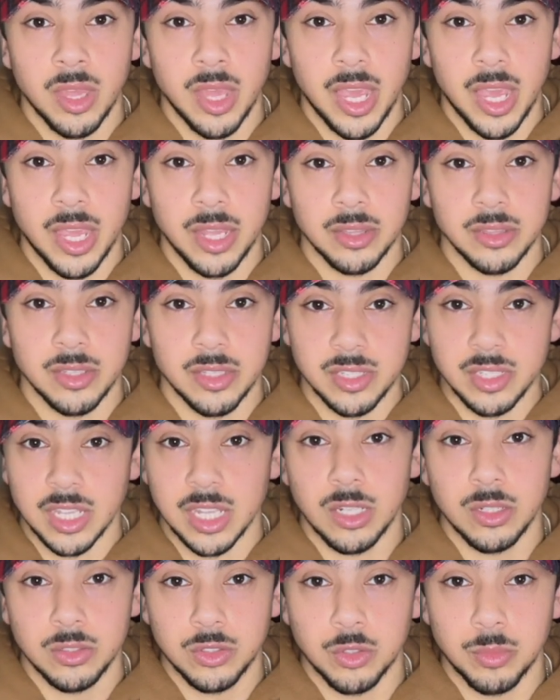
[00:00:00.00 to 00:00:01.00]
And the
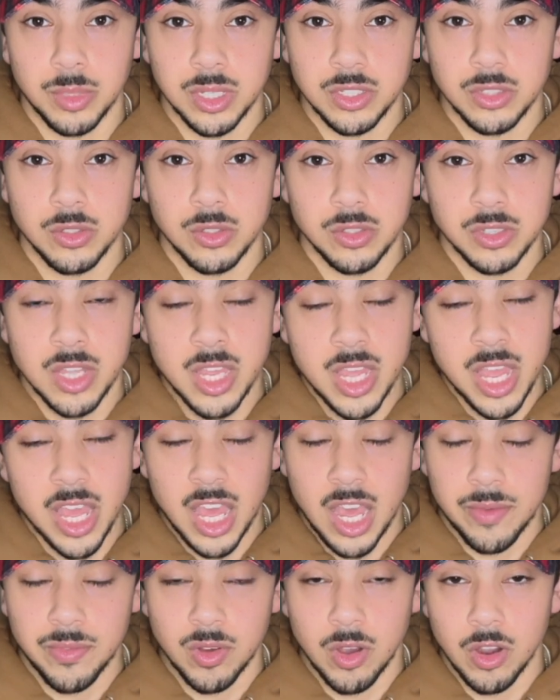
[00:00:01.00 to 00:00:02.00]
skeletal muscles
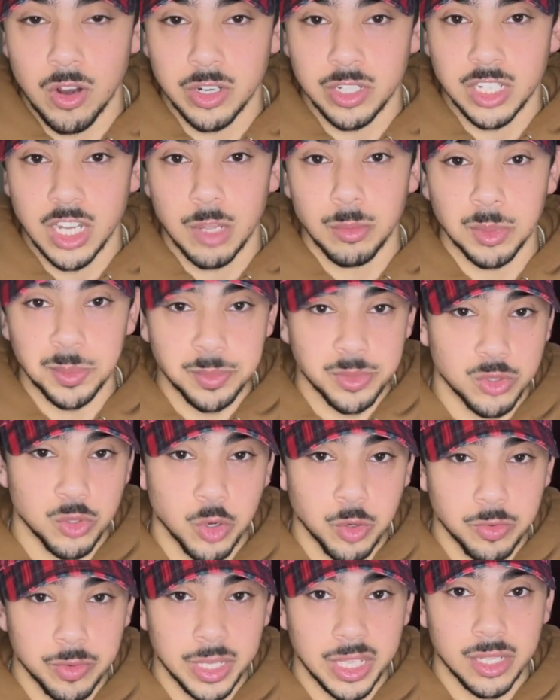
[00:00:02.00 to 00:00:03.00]
have a hard time
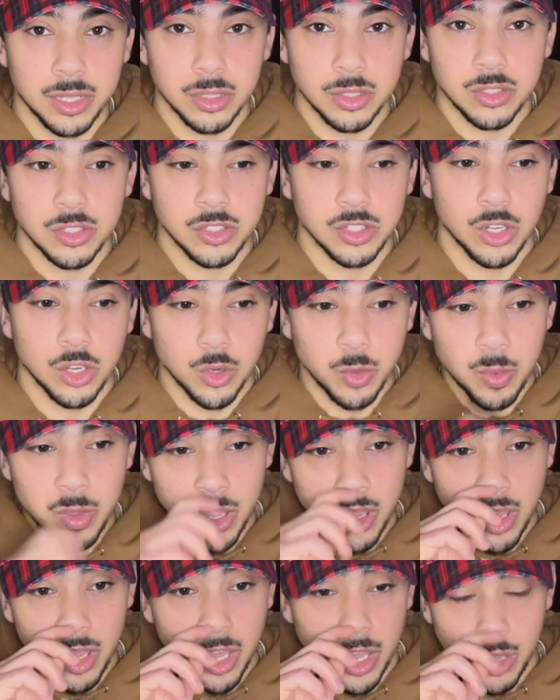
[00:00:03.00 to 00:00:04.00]
absorbing it, so
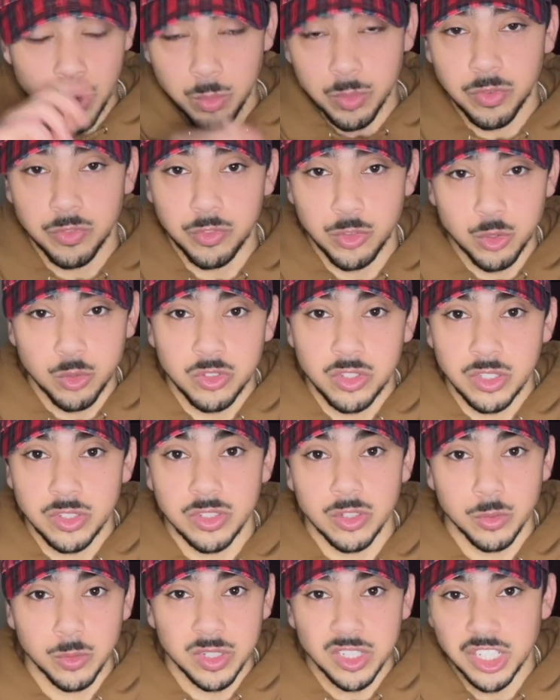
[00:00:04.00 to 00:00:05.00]
it refuses
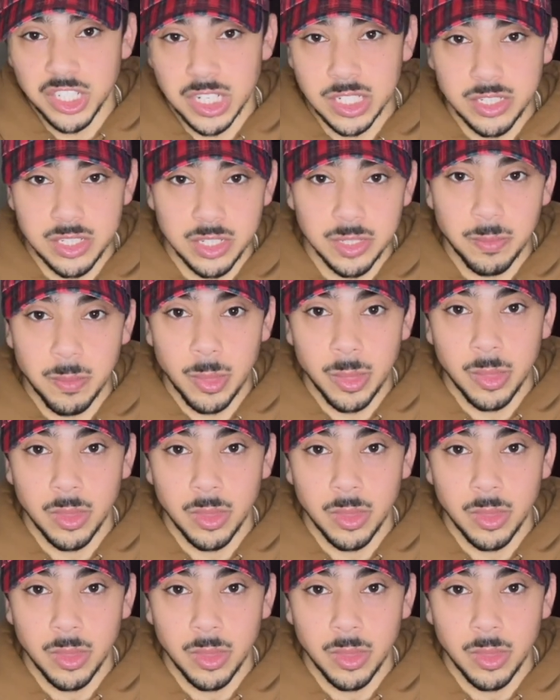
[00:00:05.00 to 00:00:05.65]
and rejects it.